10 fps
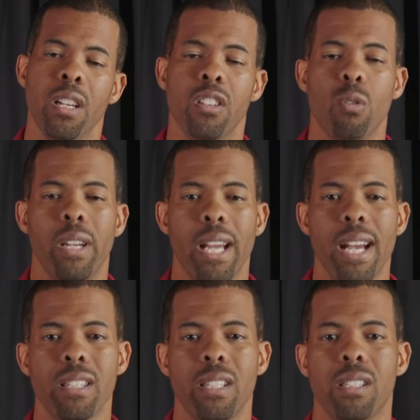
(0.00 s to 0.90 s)
So in
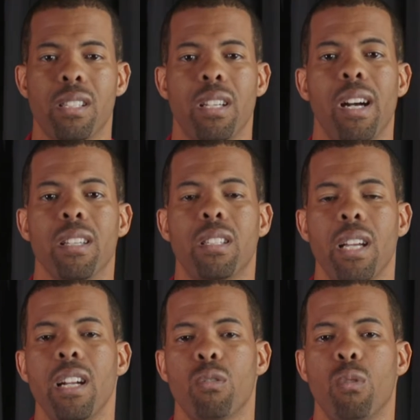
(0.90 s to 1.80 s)
essence, a
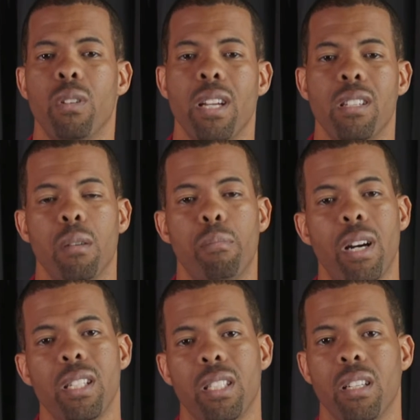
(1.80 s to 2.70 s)
schedule is a
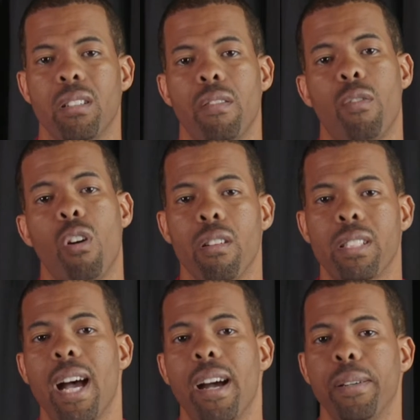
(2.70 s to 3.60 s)
budget for our
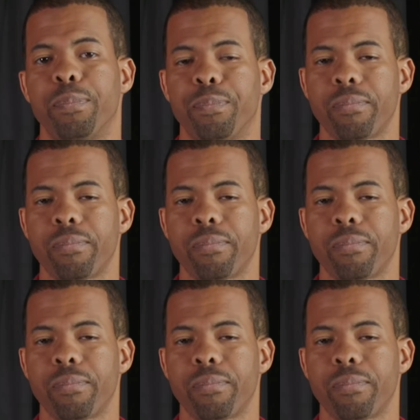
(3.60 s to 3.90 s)
time.